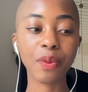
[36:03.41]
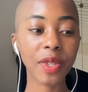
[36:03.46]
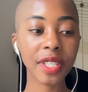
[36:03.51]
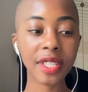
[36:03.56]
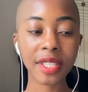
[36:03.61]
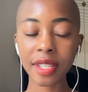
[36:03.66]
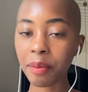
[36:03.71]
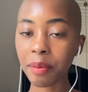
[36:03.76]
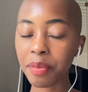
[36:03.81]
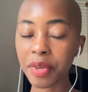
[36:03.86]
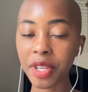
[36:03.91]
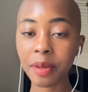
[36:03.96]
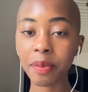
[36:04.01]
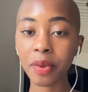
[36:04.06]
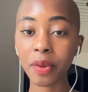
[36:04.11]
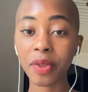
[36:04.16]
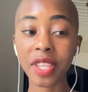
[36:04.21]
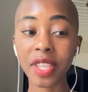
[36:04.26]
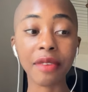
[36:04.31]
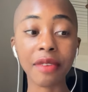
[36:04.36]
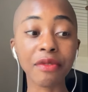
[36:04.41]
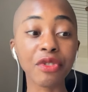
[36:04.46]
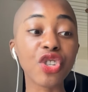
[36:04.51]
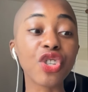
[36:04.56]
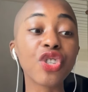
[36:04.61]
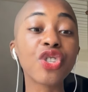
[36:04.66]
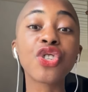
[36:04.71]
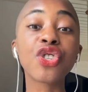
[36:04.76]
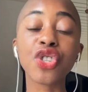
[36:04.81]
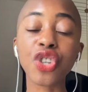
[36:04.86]
With some people, they've
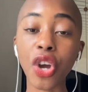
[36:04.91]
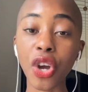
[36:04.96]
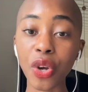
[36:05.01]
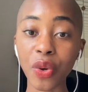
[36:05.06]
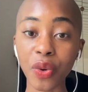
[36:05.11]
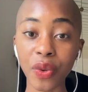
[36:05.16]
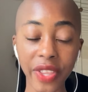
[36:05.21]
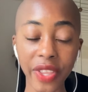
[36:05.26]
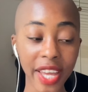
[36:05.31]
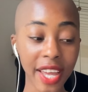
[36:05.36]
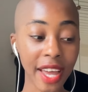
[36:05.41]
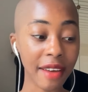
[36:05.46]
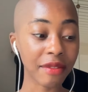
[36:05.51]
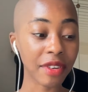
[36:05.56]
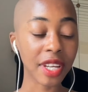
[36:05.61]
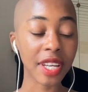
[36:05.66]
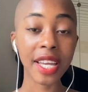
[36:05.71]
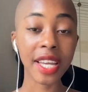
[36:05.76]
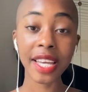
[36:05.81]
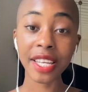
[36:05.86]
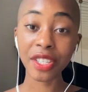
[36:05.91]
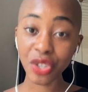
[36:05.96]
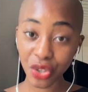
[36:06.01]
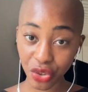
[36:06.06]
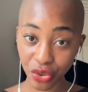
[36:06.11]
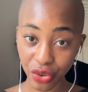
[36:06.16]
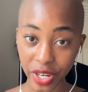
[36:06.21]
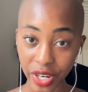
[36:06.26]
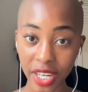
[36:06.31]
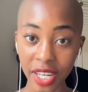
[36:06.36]
just shown they have a
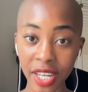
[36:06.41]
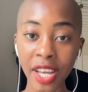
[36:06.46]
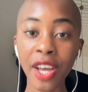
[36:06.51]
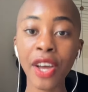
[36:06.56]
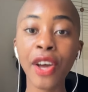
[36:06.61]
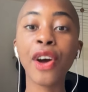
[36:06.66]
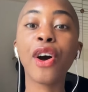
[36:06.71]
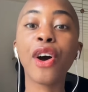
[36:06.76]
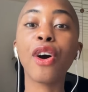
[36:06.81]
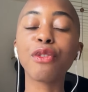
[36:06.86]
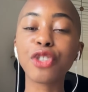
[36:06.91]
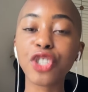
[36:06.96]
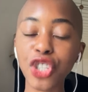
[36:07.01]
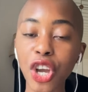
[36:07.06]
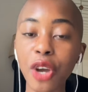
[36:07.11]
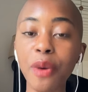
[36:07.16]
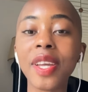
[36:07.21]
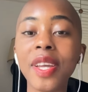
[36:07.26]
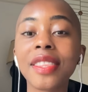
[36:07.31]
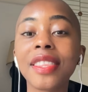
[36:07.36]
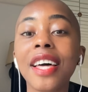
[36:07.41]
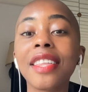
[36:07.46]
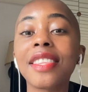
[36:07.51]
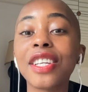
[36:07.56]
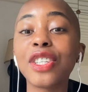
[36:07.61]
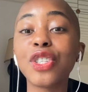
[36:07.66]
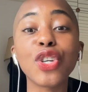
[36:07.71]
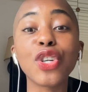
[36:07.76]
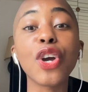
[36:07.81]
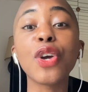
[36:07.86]
history of showing that
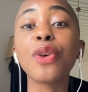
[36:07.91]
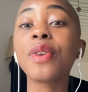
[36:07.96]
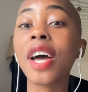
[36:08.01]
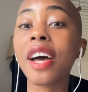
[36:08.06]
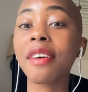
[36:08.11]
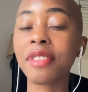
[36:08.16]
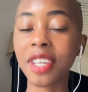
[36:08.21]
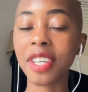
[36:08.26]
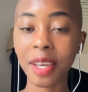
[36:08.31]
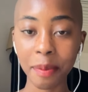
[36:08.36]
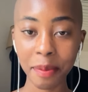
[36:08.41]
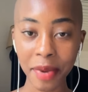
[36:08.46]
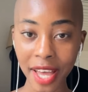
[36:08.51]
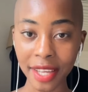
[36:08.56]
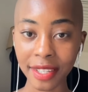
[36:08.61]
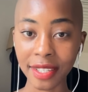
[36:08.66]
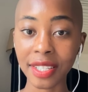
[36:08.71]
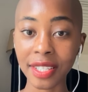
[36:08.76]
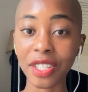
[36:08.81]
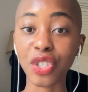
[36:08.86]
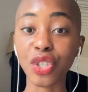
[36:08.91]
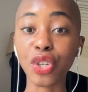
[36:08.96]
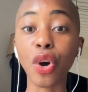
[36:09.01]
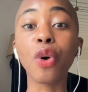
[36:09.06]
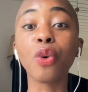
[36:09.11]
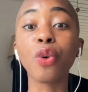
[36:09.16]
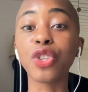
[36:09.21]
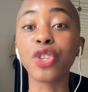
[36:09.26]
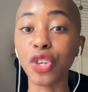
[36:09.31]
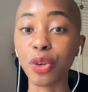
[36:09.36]
they don't have the capacity to
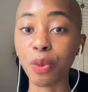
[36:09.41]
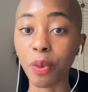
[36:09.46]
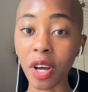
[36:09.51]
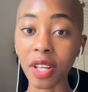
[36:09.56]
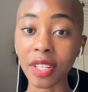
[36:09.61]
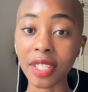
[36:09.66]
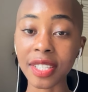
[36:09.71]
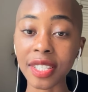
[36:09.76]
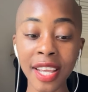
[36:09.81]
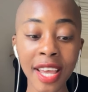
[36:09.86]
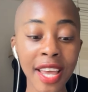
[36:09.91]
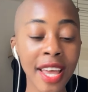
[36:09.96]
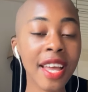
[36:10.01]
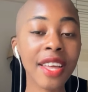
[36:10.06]
hold nuance.